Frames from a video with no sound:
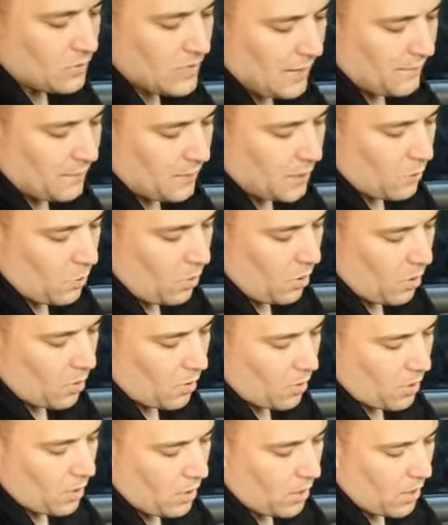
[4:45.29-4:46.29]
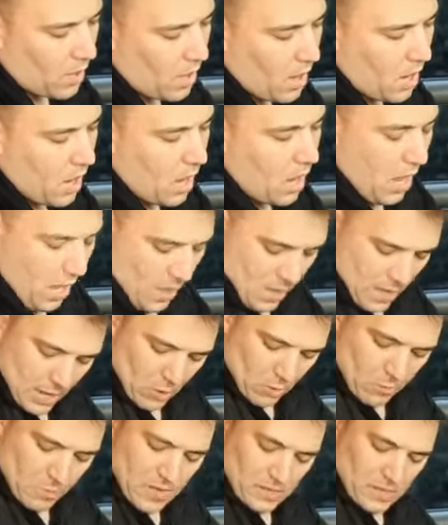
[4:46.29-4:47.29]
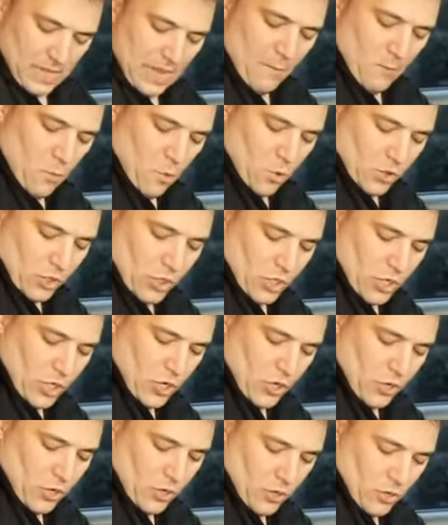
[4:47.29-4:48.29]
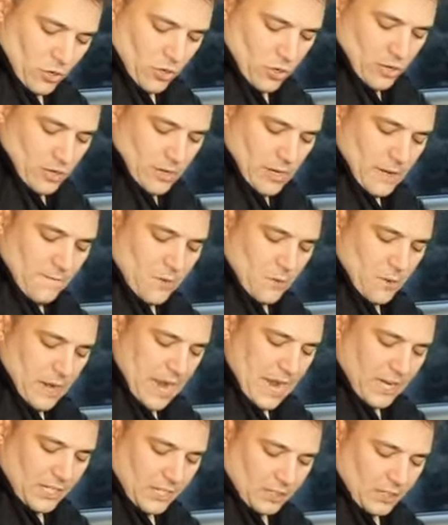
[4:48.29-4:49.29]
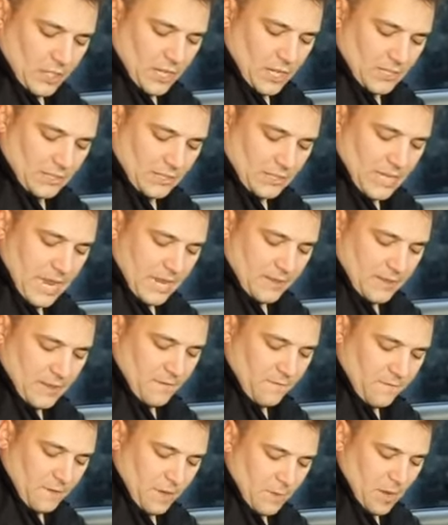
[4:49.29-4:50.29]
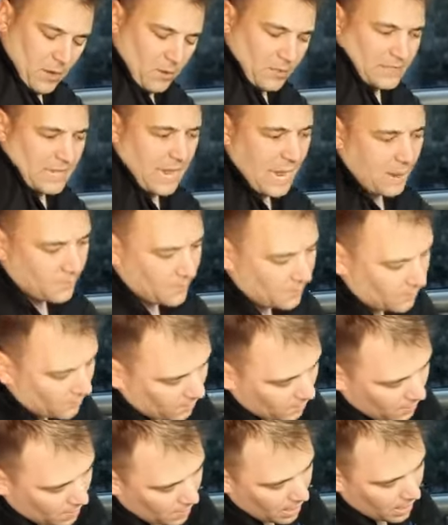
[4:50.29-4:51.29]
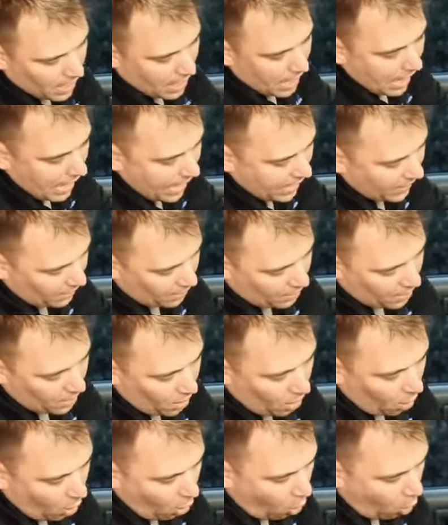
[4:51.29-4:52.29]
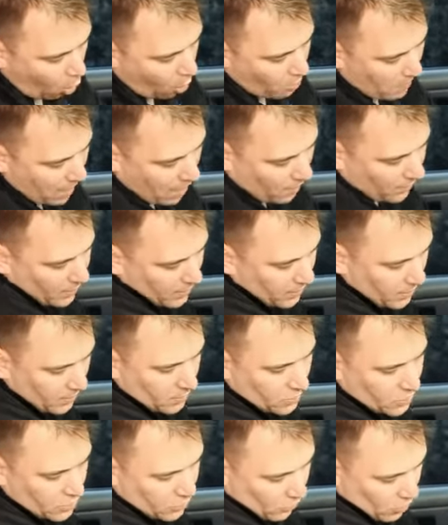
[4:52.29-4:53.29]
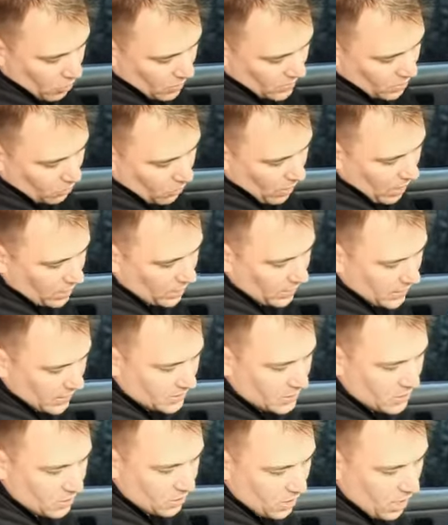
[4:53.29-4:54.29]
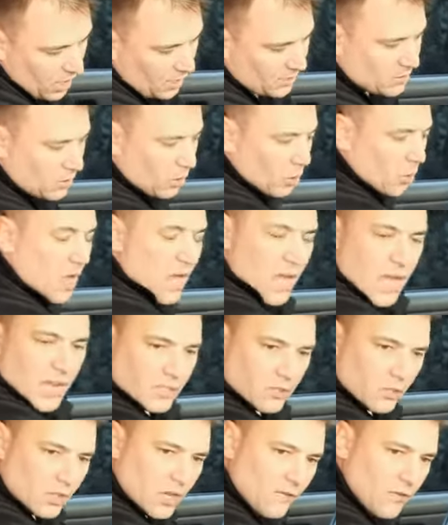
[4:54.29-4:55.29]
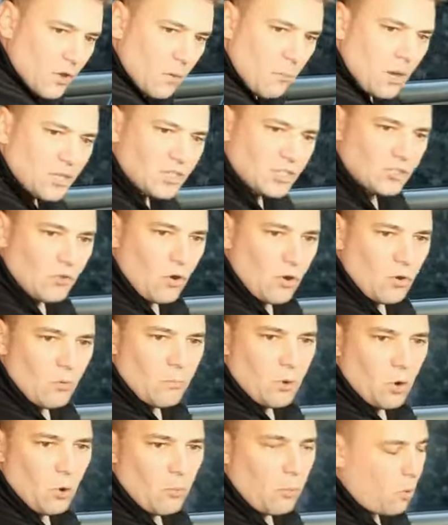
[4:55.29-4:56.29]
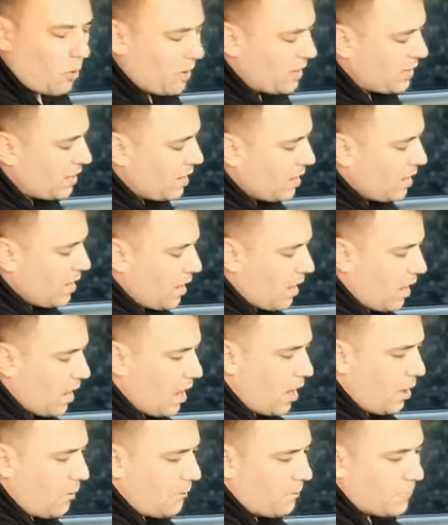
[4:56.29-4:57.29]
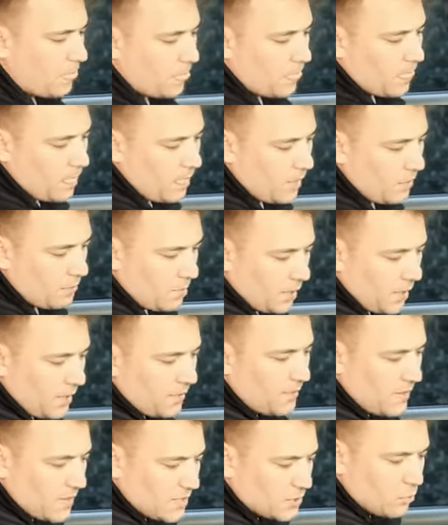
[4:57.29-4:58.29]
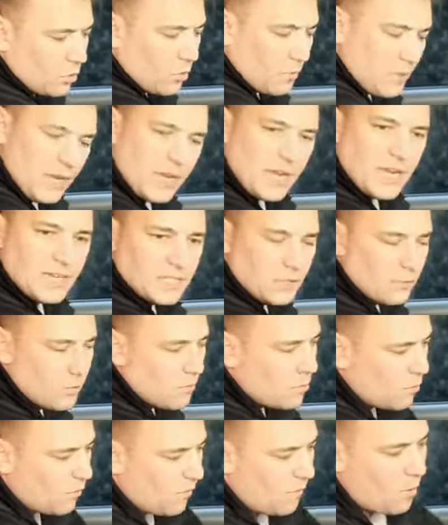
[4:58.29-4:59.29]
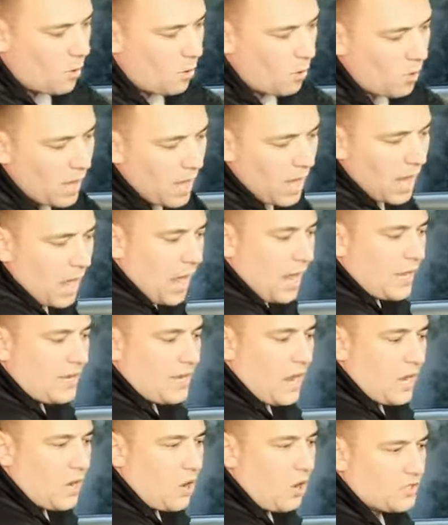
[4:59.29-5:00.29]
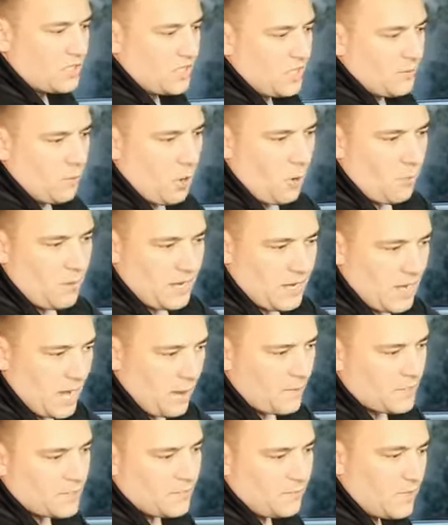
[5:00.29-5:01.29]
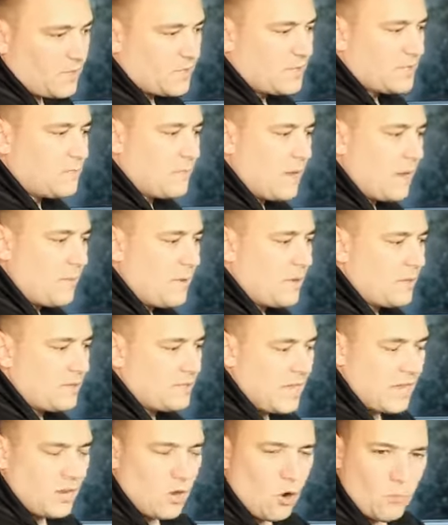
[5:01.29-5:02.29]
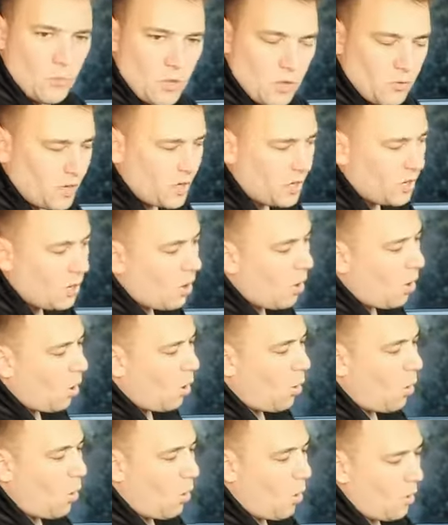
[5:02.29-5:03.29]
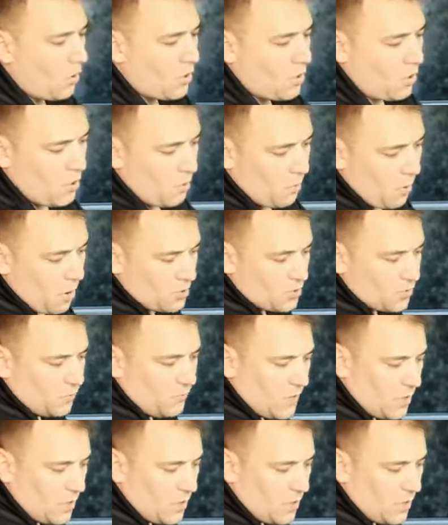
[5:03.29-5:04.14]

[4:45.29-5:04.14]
will definitely work, it will be a lot more secure if you actually take the female adapter and hard mount it, screw it directly into your console. It's going to give you a much stronger pull point, but this will be easily removable and not cause any permanent damage if this is maybe a take-home unit or your personal